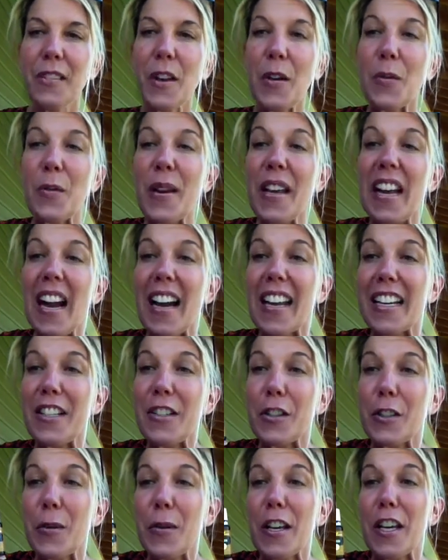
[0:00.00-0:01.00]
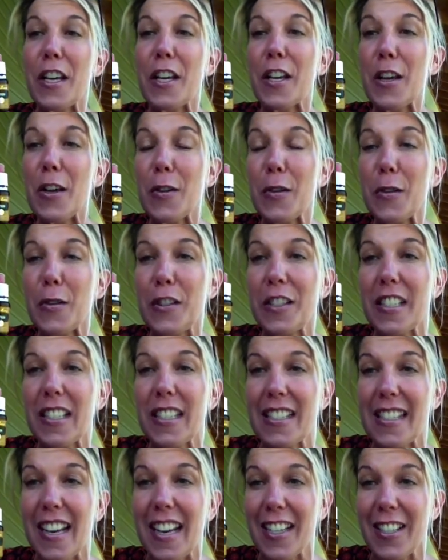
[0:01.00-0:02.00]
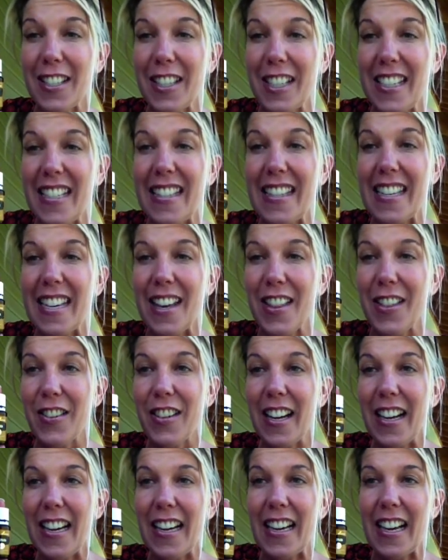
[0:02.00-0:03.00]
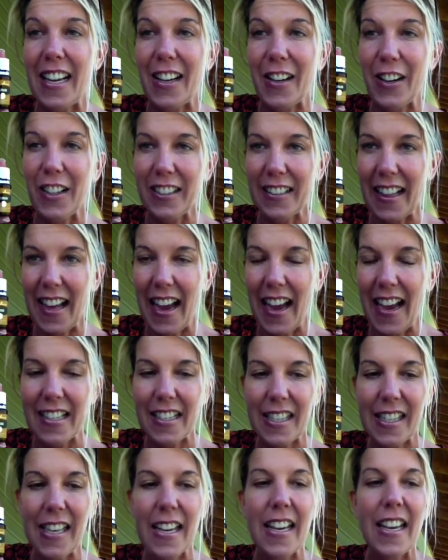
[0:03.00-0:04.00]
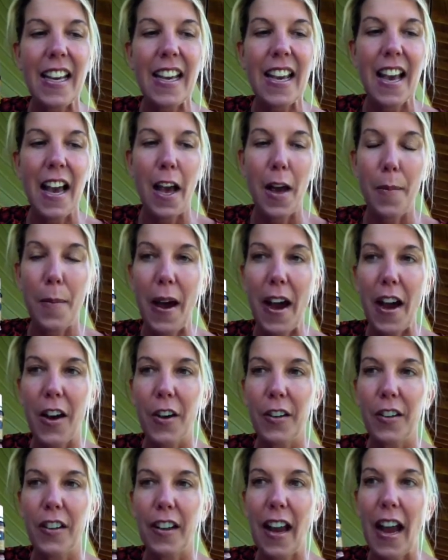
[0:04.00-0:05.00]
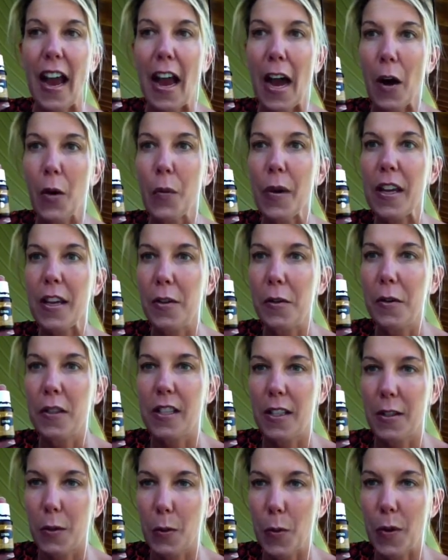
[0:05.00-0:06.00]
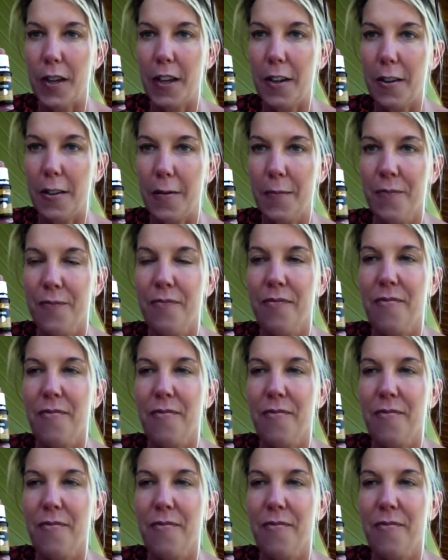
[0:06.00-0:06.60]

We got into a huge discussion the other night at our class about how we use this oil.